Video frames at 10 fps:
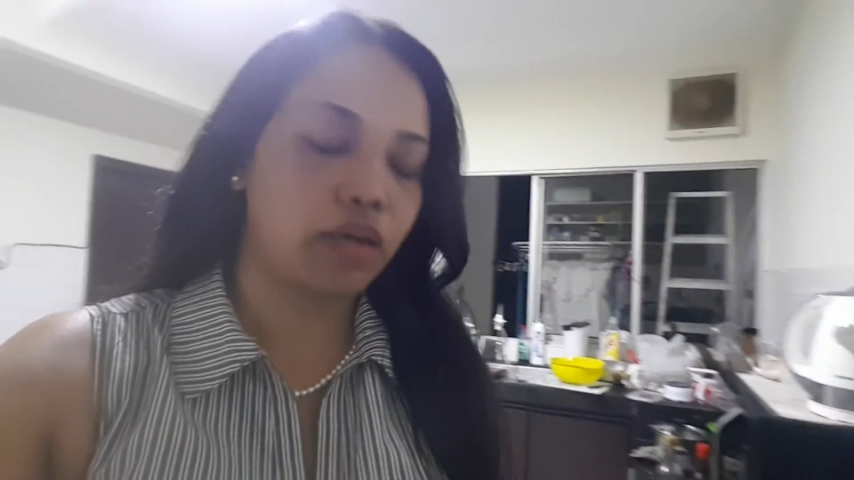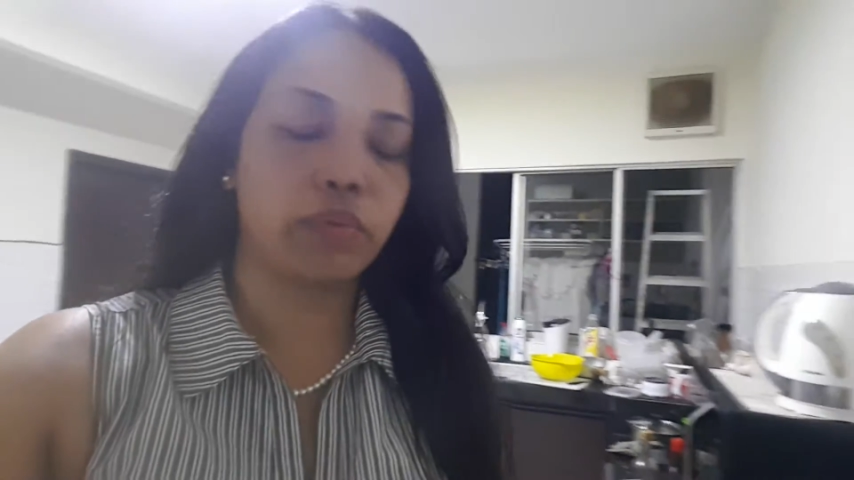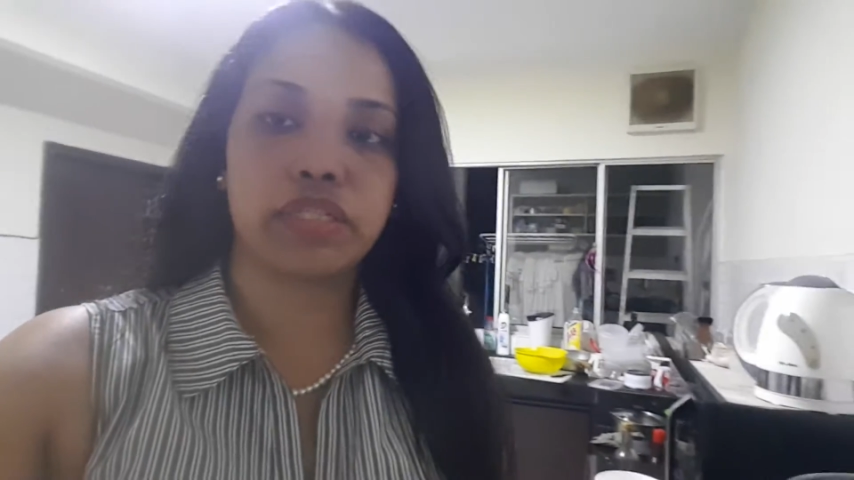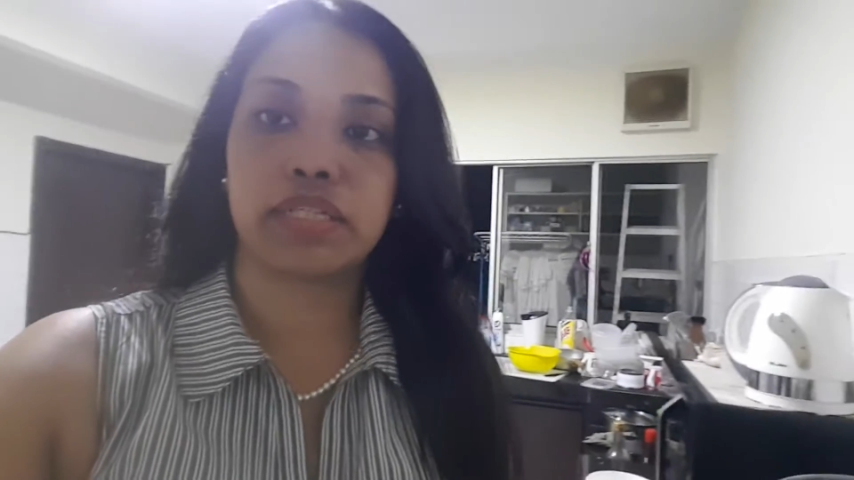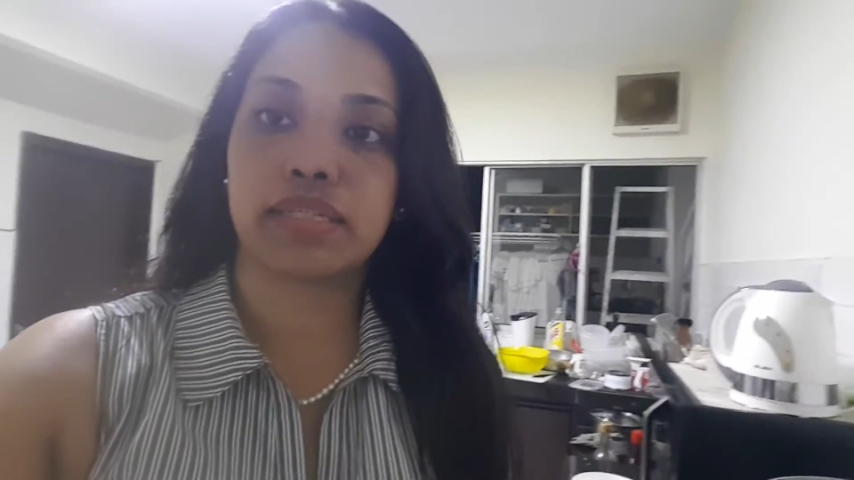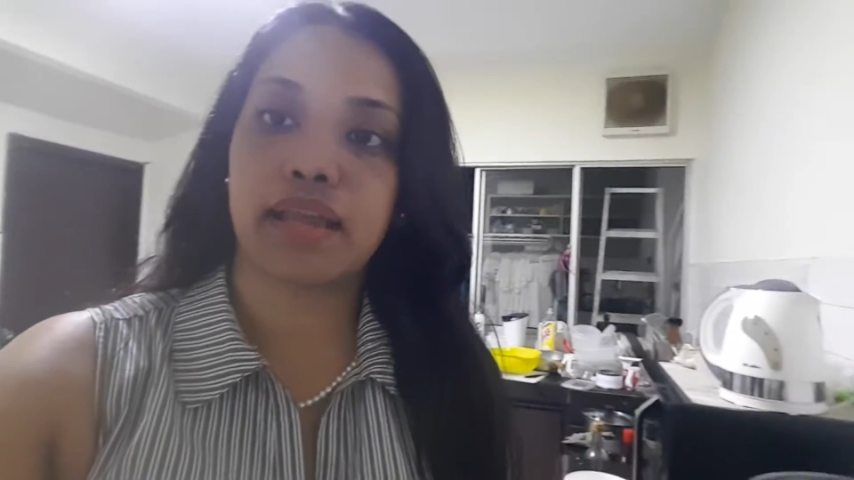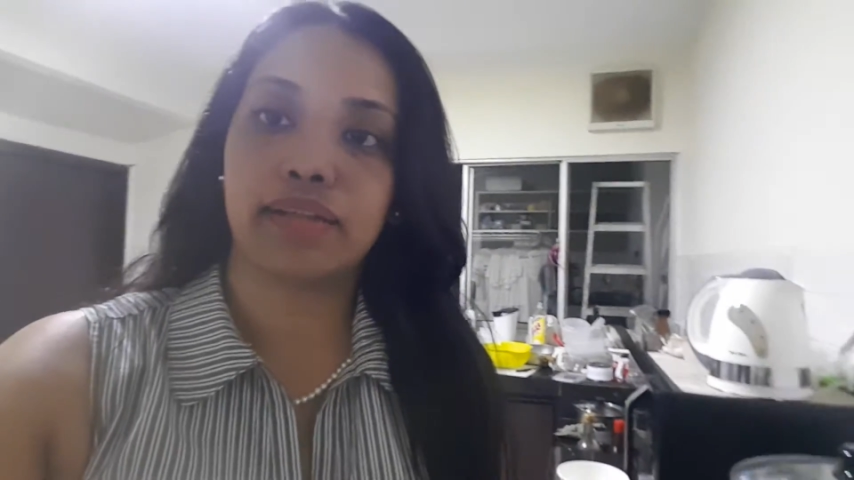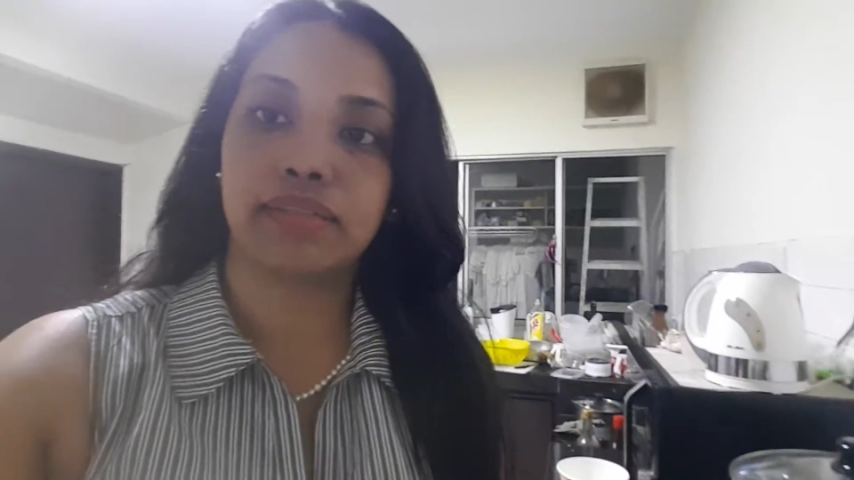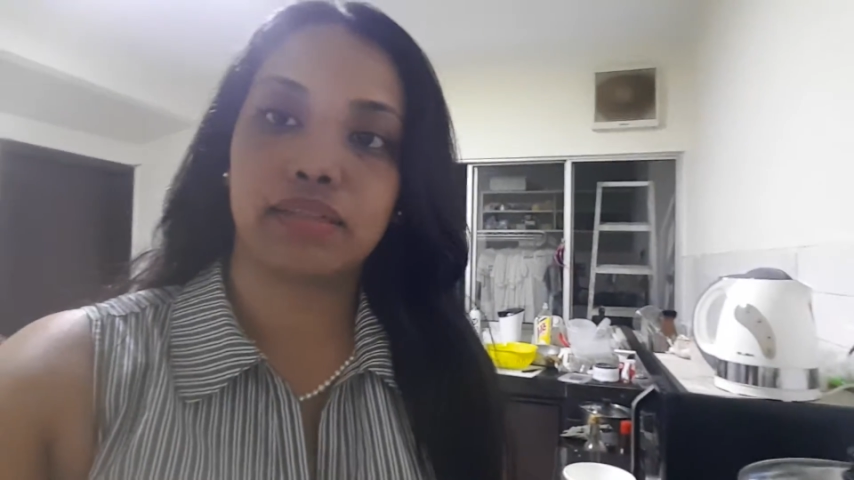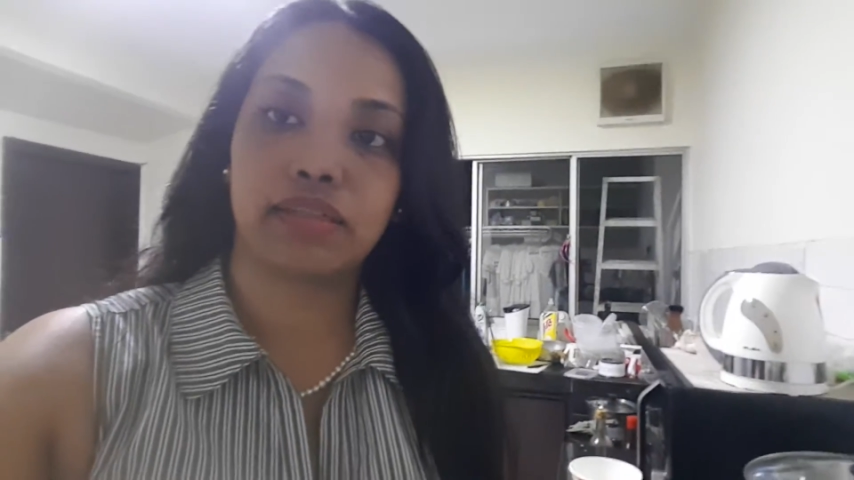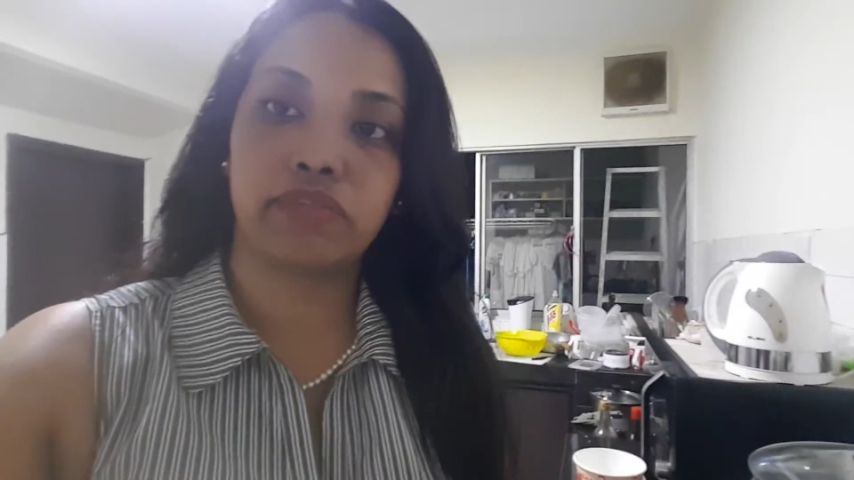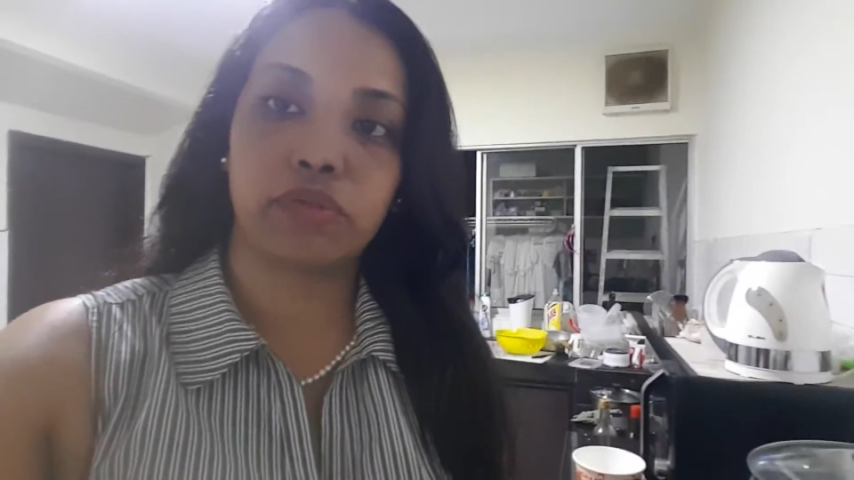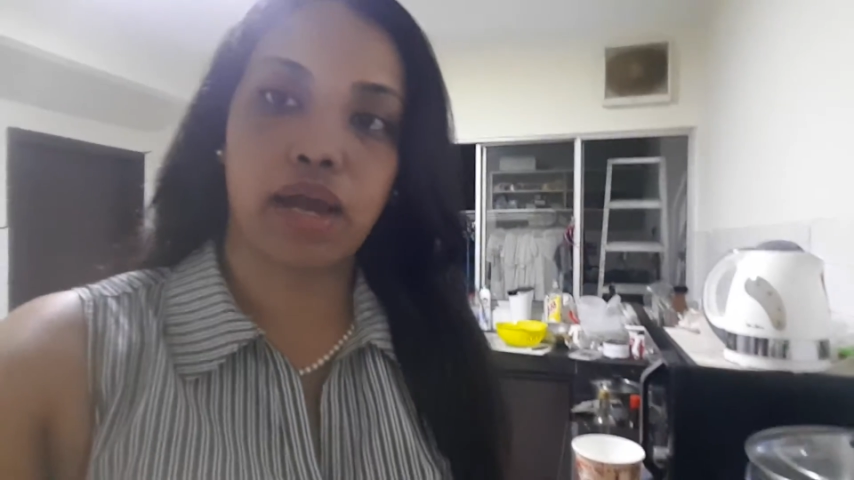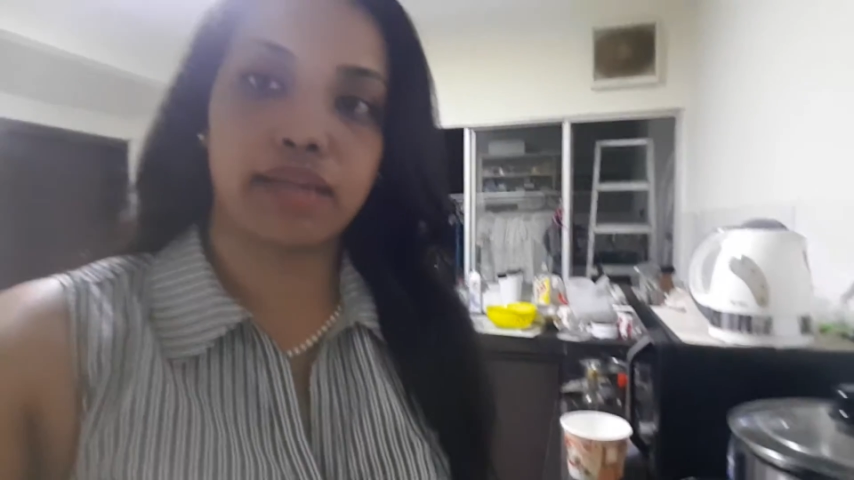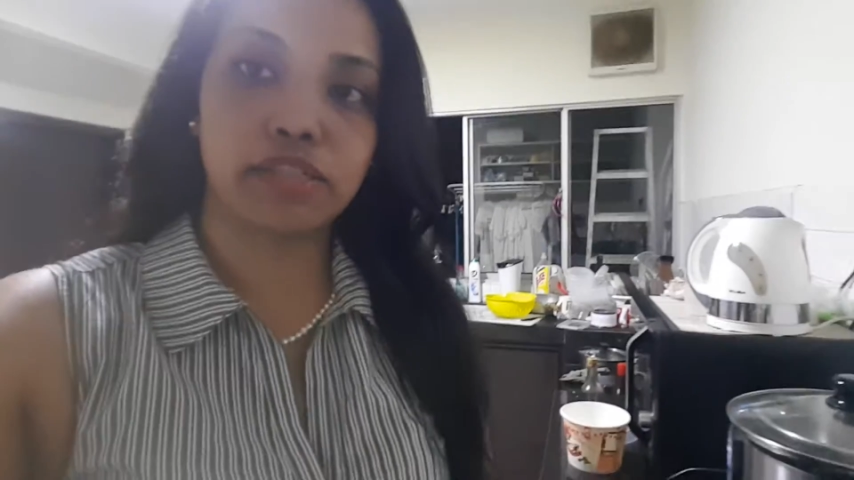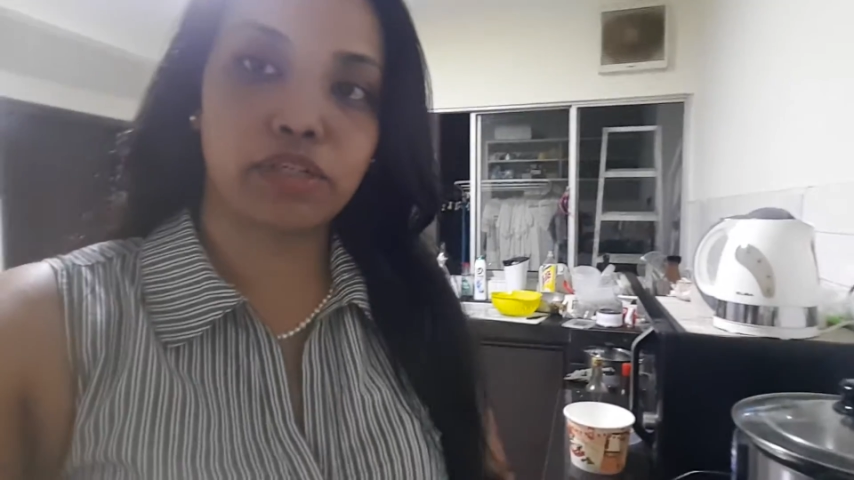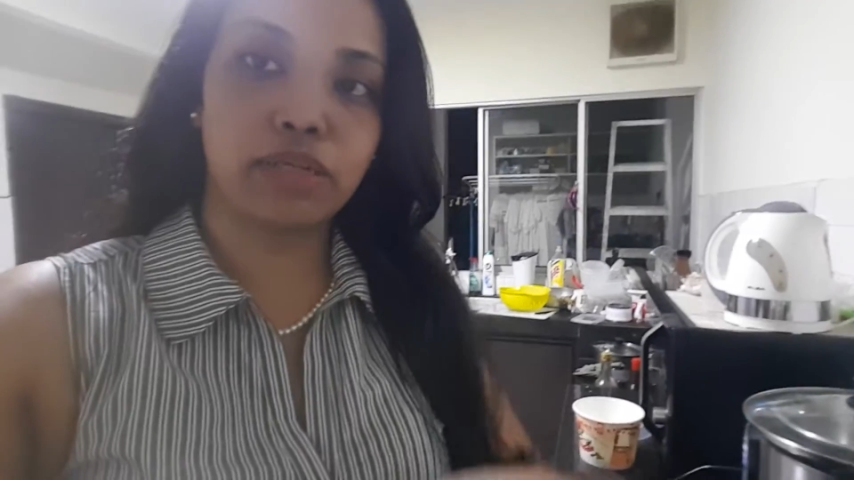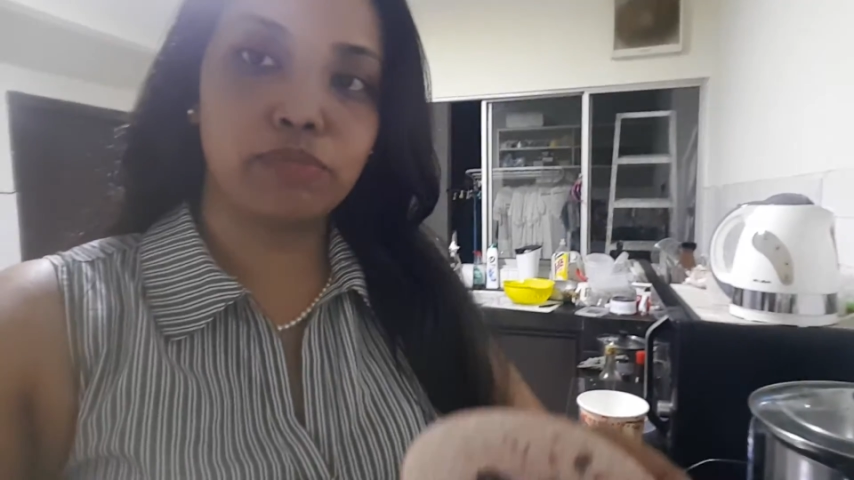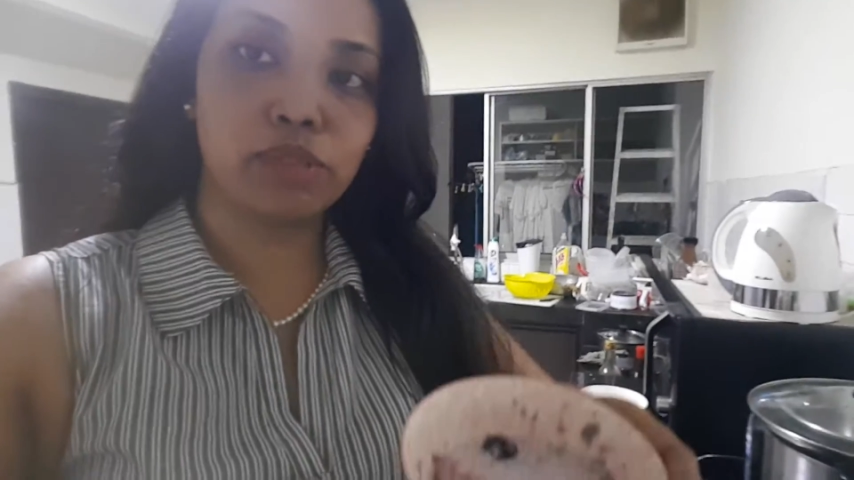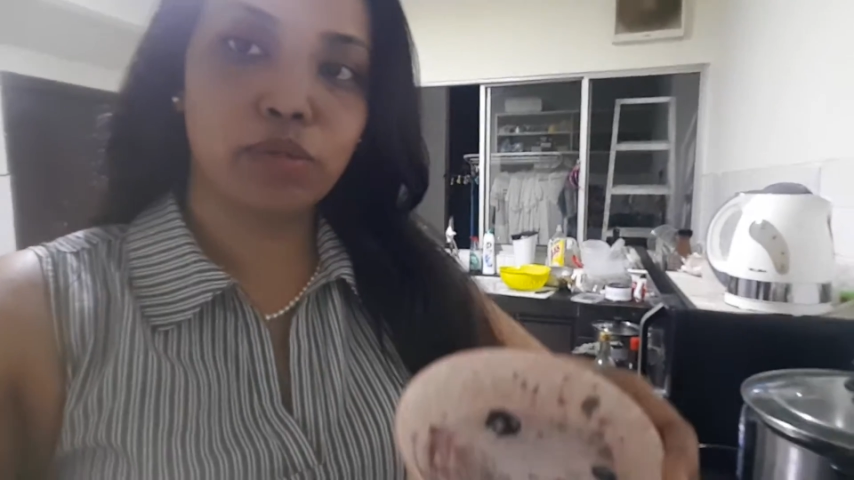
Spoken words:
which is an alternative to ice cream.